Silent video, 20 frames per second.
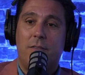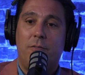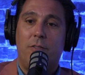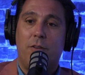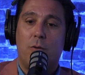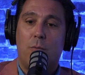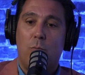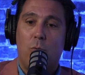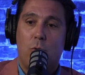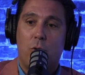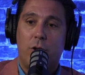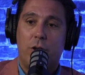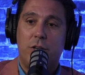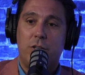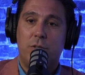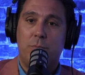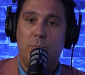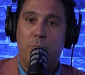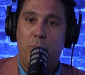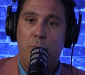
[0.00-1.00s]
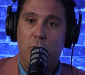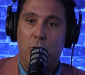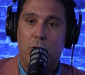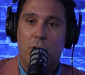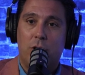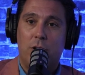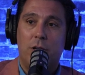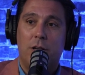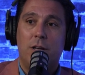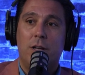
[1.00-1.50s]
of their mortgage
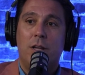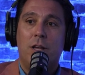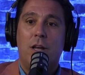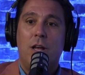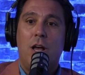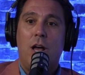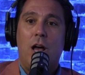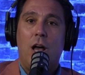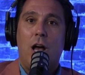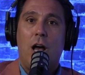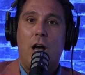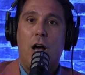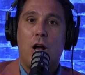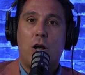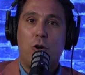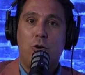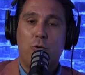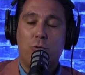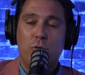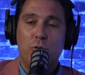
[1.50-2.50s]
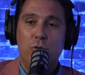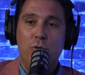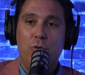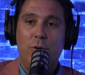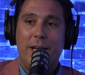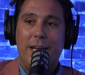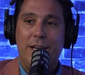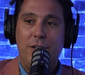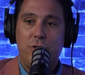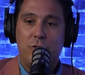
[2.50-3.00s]
book
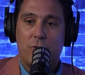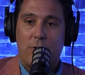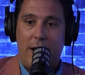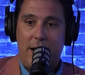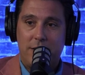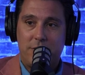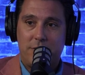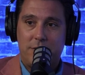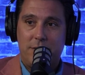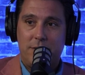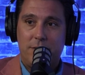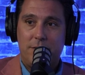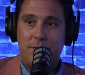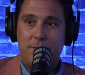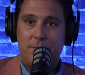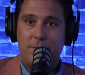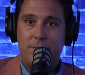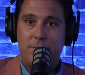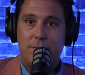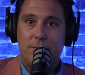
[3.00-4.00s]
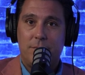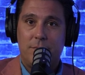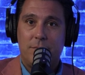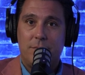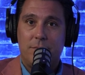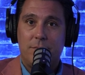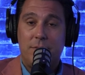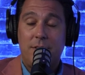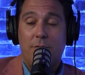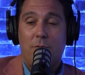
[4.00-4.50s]
accrue interest.
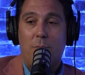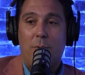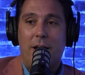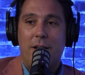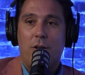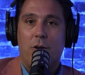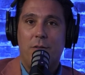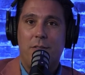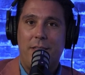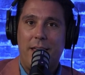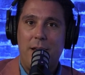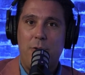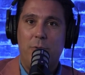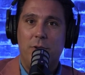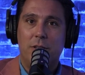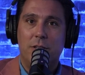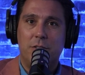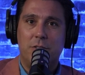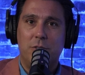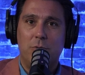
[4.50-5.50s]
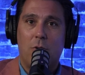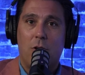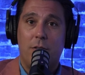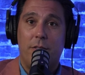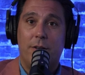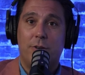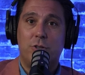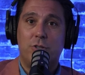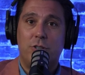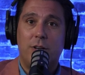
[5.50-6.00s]
Never mind, are they willing to? Are
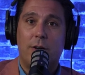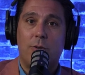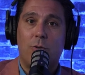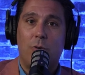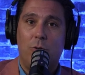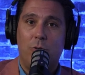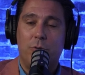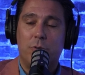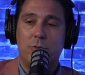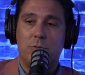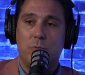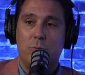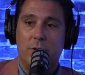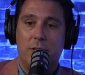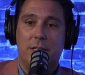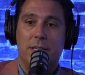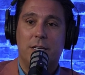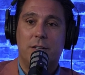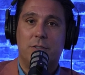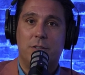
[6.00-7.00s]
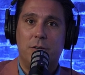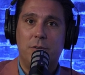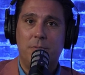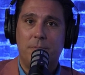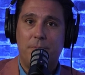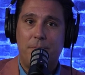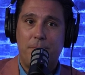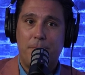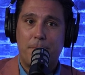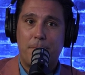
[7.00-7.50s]
their shareholders willing to?
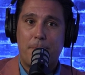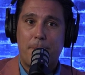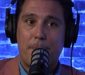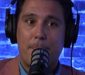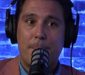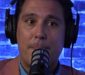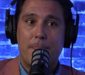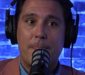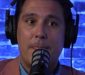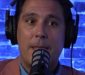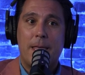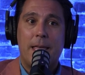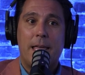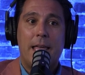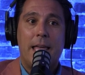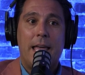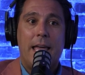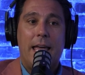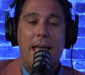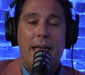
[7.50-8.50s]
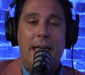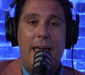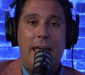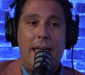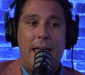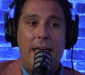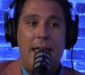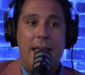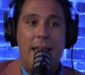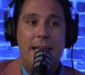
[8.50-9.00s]

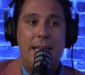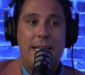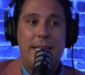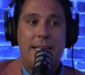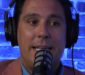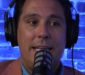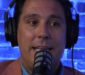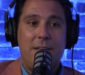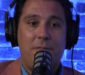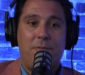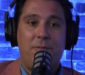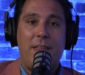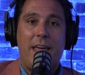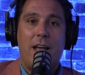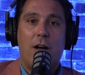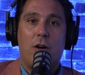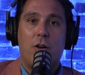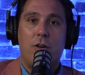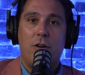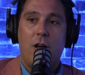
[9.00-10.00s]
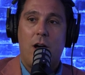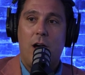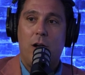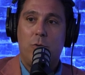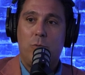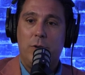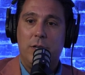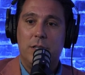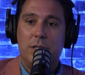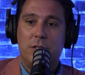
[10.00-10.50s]
And if they are
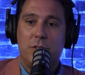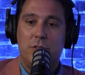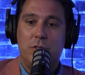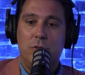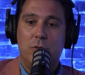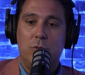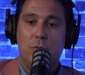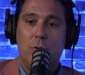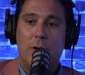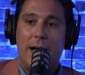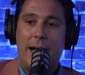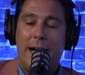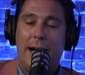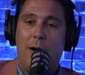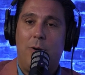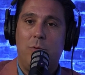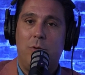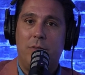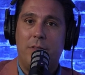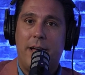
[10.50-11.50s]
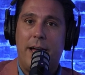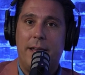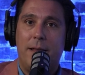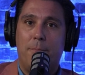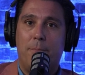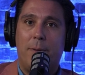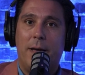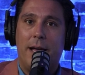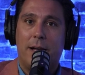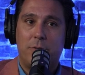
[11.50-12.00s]
not willing to, how will that
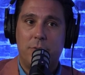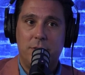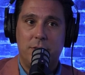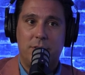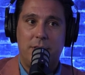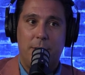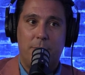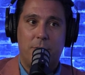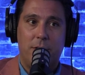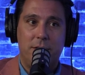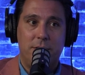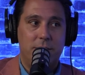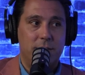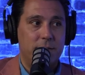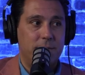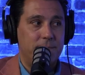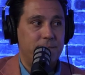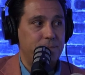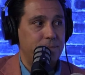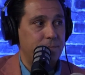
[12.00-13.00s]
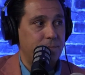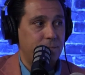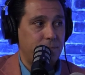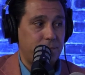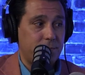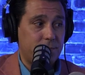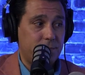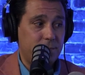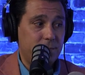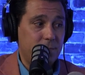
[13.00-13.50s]
impact real estate prices?
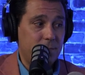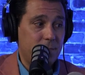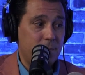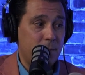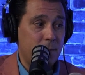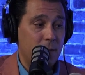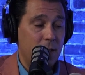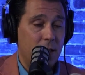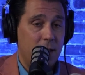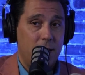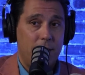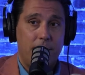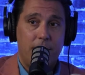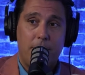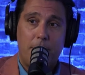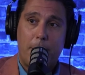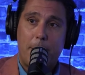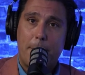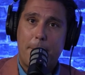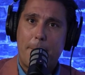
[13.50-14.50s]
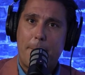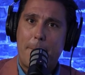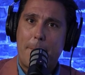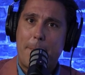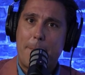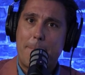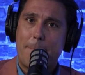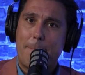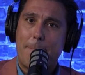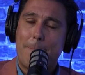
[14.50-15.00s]
This, let me ask
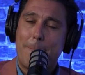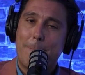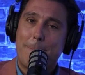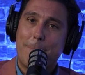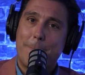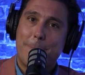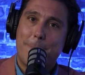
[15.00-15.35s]
you, Marcus, because